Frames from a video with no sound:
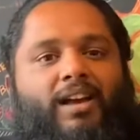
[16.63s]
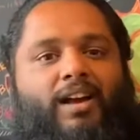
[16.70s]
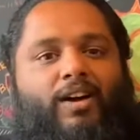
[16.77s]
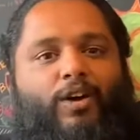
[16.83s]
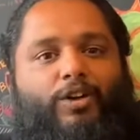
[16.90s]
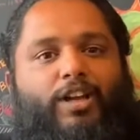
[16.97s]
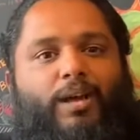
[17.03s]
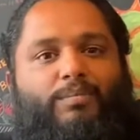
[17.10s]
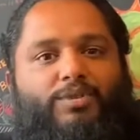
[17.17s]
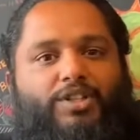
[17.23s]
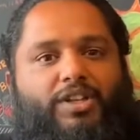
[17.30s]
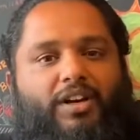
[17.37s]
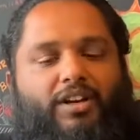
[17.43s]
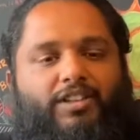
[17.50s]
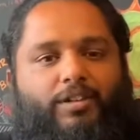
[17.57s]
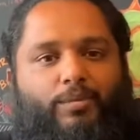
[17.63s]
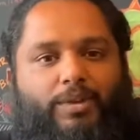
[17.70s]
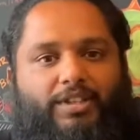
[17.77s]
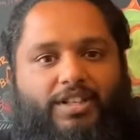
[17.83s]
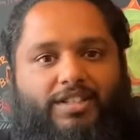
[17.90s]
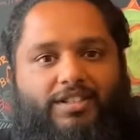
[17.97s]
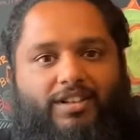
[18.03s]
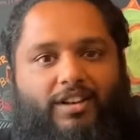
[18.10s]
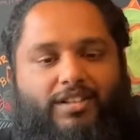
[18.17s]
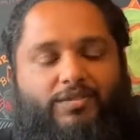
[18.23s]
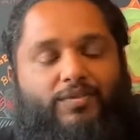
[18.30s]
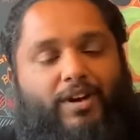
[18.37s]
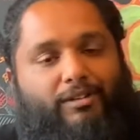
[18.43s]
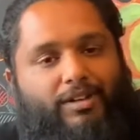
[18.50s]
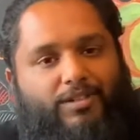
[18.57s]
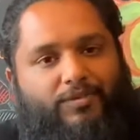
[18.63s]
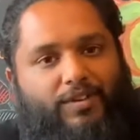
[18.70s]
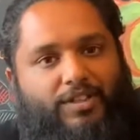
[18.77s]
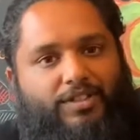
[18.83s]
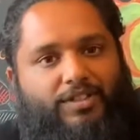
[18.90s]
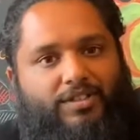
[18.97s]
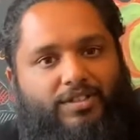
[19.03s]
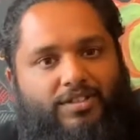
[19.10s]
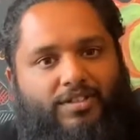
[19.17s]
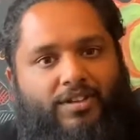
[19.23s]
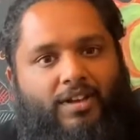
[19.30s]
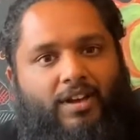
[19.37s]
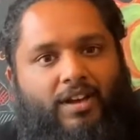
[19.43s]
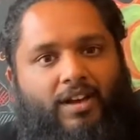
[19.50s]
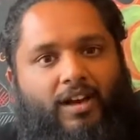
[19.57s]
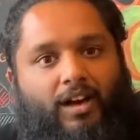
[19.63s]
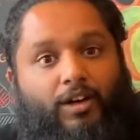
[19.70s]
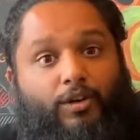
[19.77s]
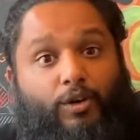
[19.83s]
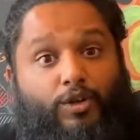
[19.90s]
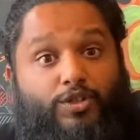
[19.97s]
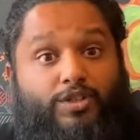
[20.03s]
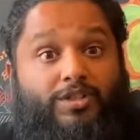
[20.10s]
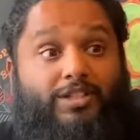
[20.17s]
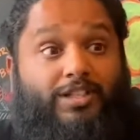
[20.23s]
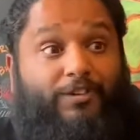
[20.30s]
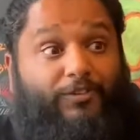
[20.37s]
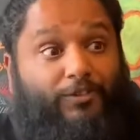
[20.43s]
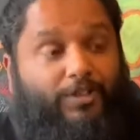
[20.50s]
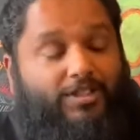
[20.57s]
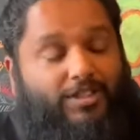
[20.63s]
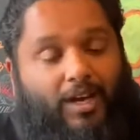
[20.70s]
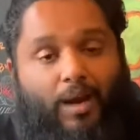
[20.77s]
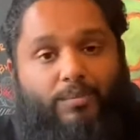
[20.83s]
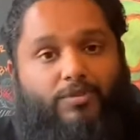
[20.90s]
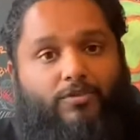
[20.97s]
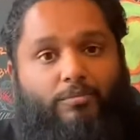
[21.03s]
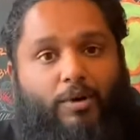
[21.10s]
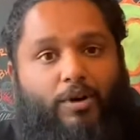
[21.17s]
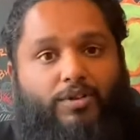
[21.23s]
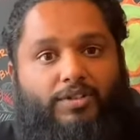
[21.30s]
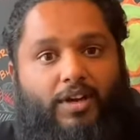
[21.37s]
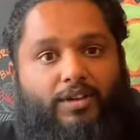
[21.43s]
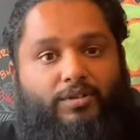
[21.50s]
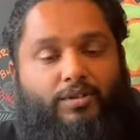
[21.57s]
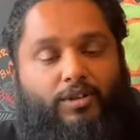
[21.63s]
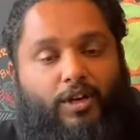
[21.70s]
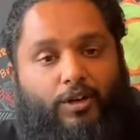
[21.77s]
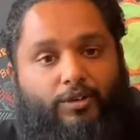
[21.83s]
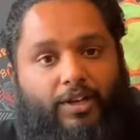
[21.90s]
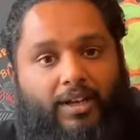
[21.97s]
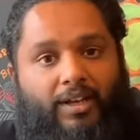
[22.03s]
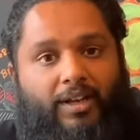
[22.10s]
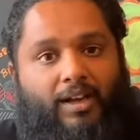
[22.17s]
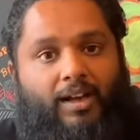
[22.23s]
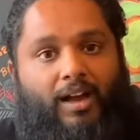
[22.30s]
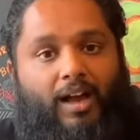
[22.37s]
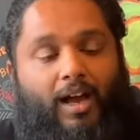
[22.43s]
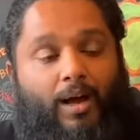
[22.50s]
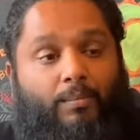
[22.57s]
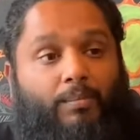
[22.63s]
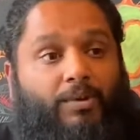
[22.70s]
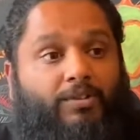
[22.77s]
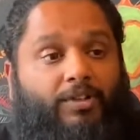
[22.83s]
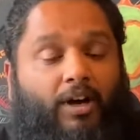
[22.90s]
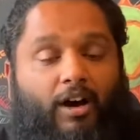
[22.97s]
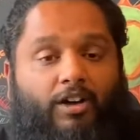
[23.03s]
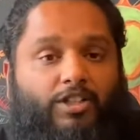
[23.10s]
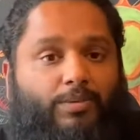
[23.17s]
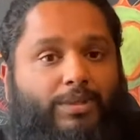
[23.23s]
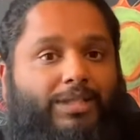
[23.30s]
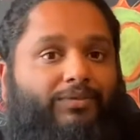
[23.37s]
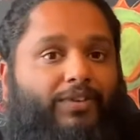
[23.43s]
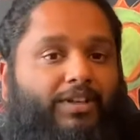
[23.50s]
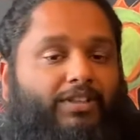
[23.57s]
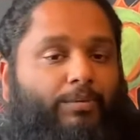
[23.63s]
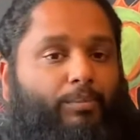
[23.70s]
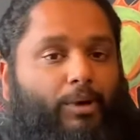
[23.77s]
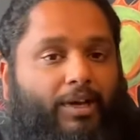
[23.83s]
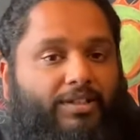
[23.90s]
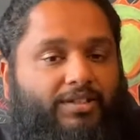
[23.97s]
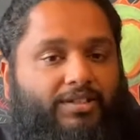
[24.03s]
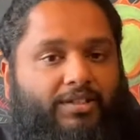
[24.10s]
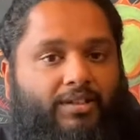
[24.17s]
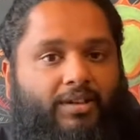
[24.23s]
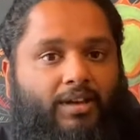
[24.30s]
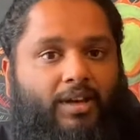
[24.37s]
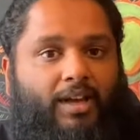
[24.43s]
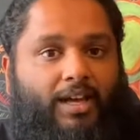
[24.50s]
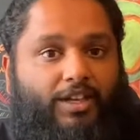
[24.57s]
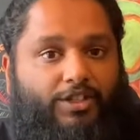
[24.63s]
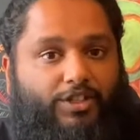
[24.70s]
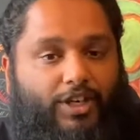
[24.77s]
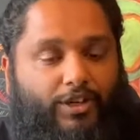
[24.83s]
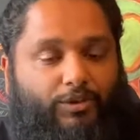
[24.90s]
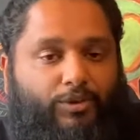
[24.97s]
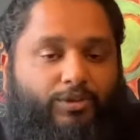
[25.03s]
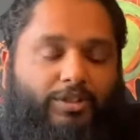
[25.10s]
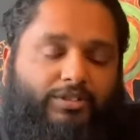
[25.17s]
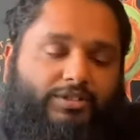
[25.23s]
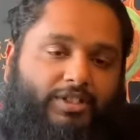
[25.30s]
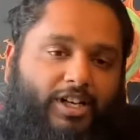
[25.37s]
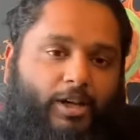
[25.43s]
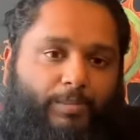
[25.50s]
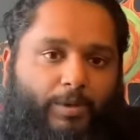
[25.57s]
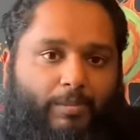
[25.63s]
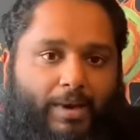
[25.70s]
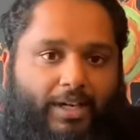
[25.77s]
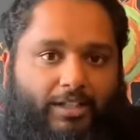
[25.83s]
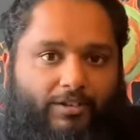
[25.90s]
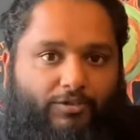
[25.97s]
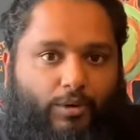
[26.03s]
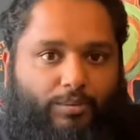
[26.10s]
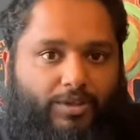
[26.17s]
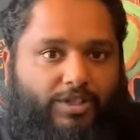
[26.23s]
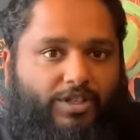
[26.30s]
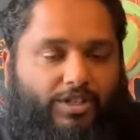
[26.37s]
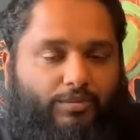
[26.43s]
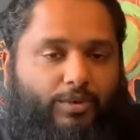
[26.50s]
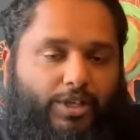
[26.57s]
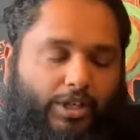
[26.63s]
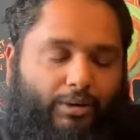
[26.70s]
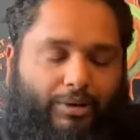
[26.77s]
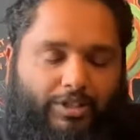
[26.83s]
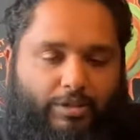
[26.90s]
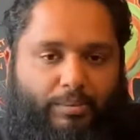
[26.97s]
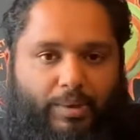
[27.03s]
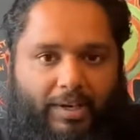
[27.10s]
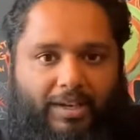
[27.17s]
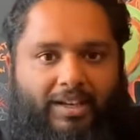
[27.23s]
on MGR that we discuss various features across different types of motorcycle clothing that aren't specific to brands in general, to help you make an informed decision when you go out to buy.